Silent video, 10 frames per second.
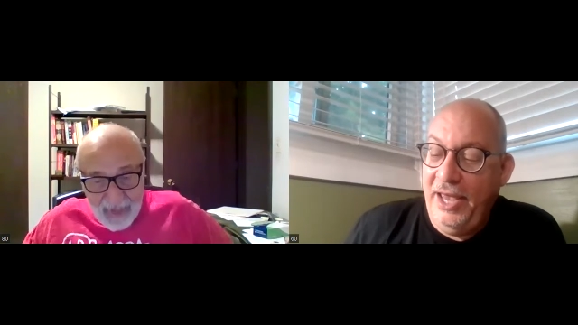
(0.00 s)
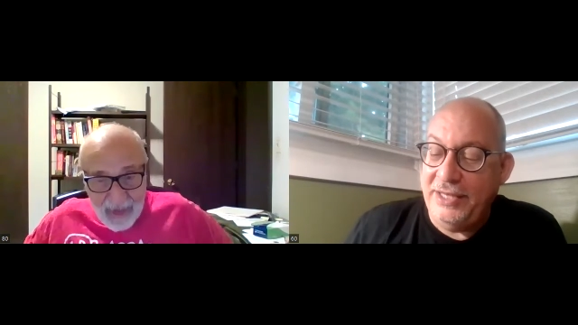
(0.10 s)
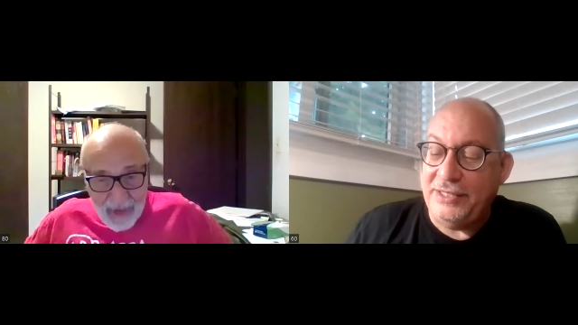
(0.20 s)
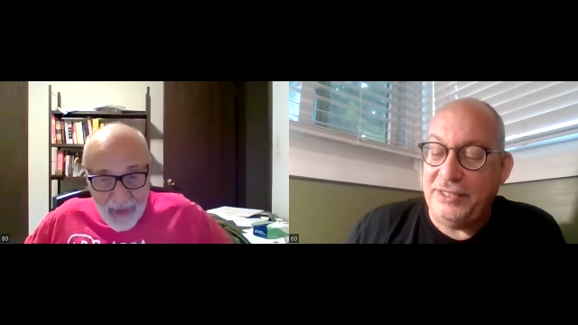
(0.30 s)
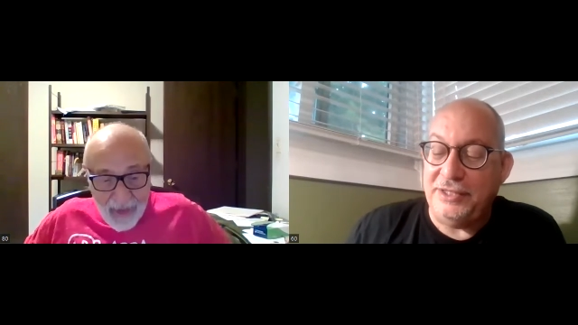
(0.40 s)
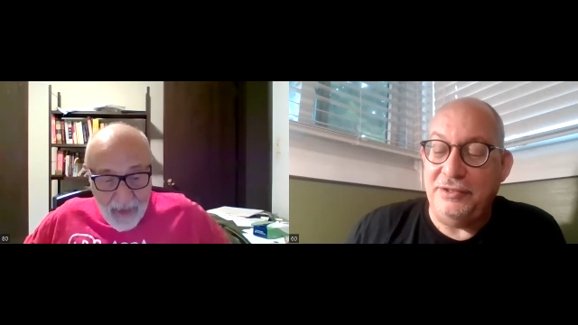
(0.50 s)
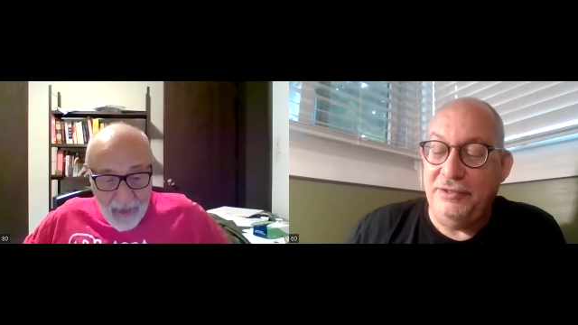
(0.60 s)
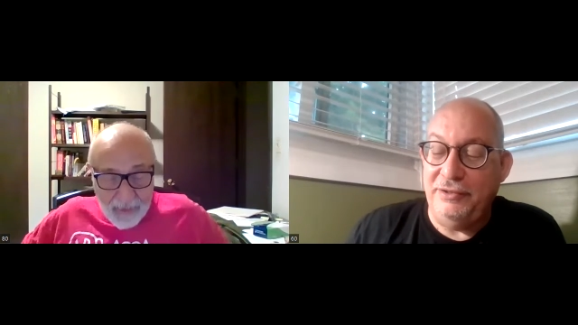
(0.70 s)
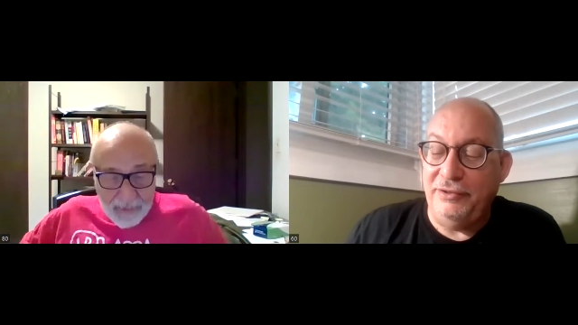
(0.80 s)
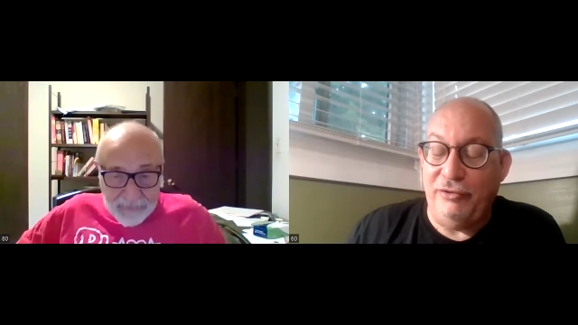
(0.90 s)
Speaker 1: he's
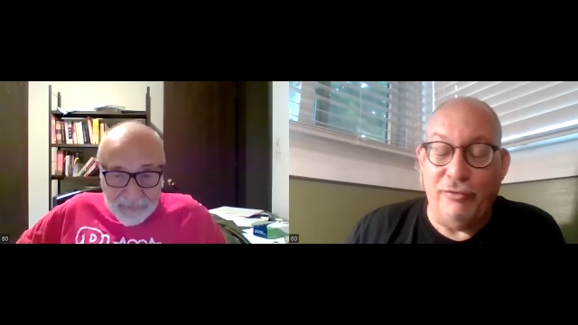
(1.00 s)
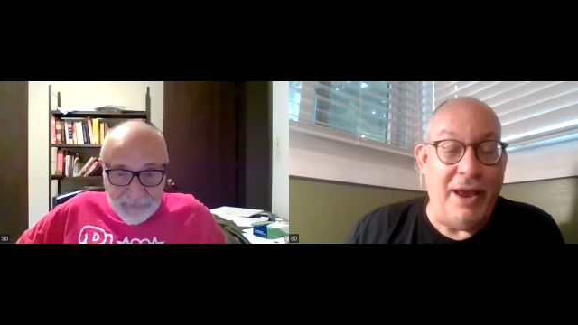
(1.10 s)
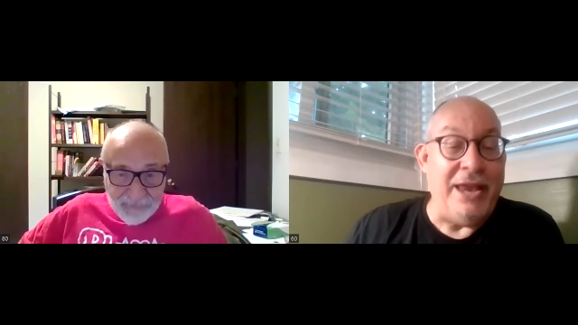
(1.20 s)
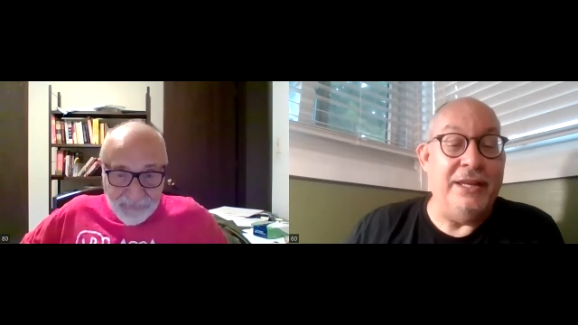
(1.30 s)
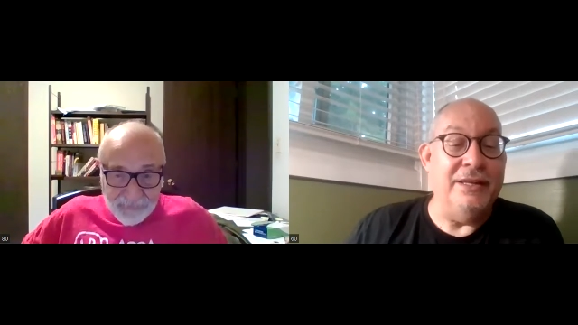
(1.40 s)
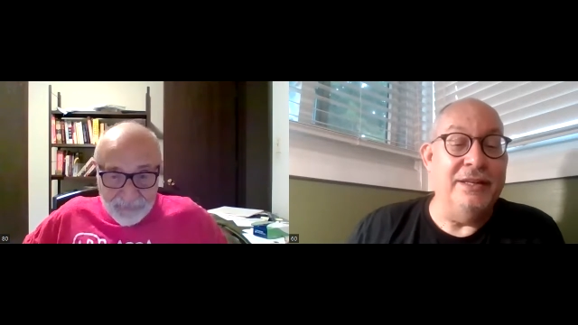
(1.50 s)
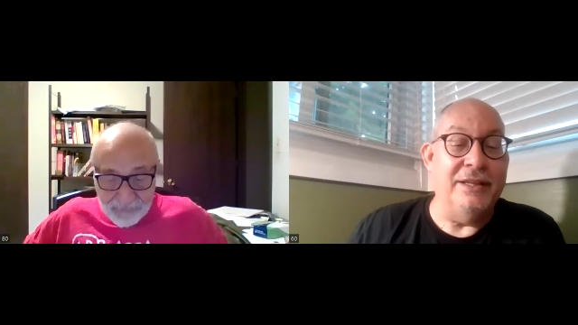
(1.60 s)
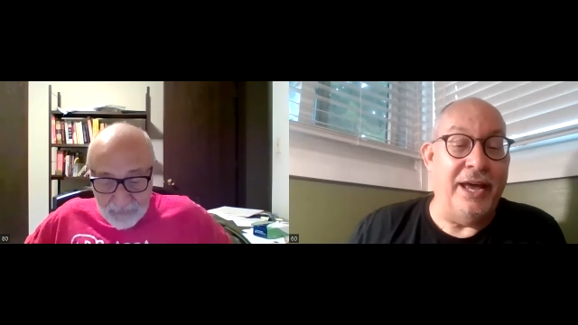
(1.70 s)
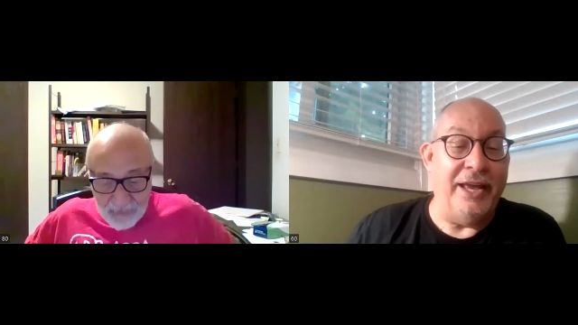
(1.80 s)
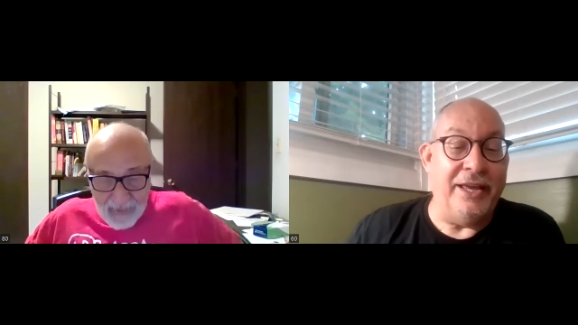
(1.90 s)
great.
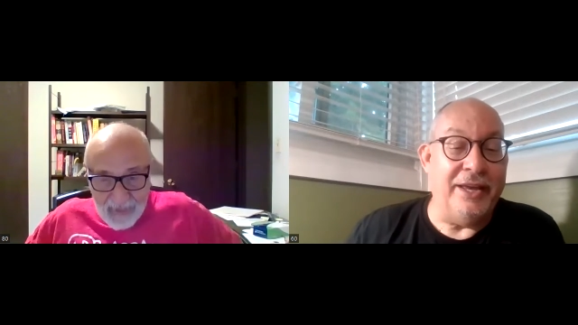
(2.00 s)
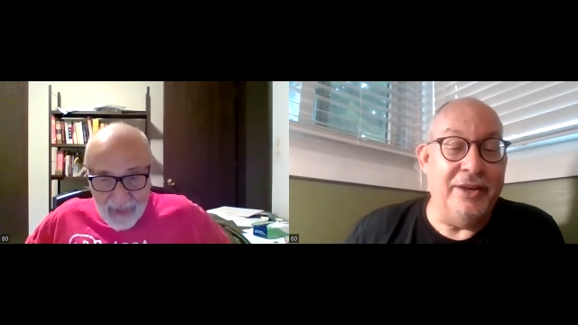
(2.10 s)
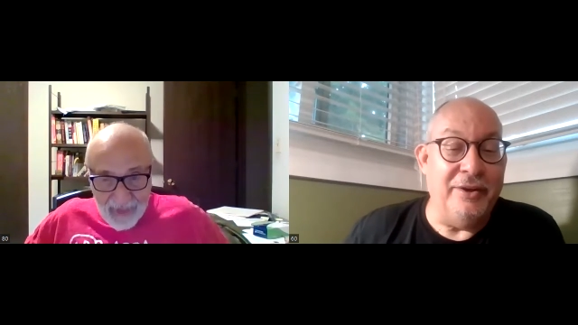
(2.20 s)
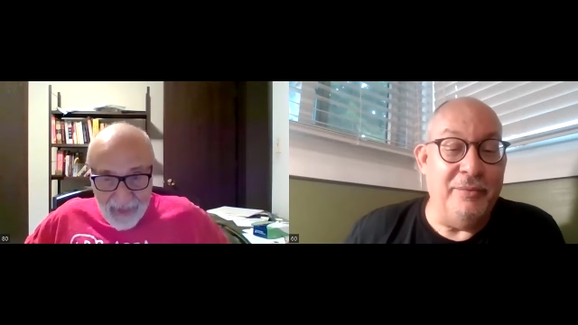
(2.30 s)
Like,